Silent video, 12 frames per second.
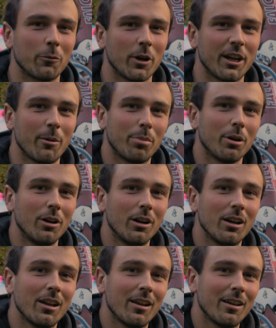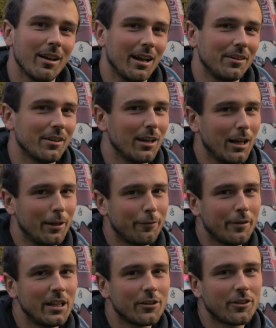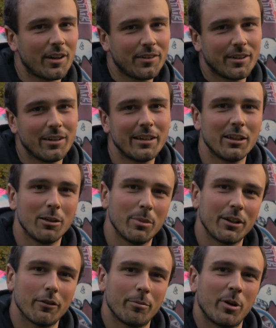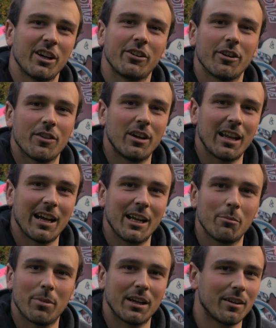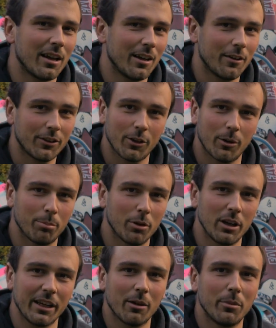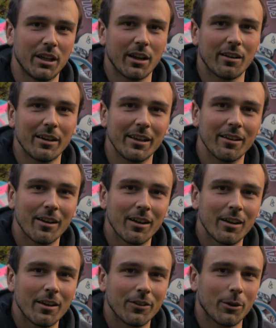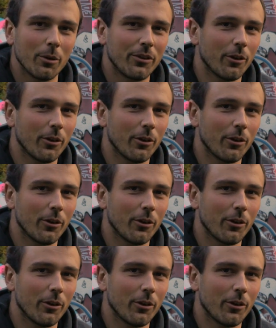when I pull until I feel just a little bit of pressure on the line, but I stop pulling immediately. So it's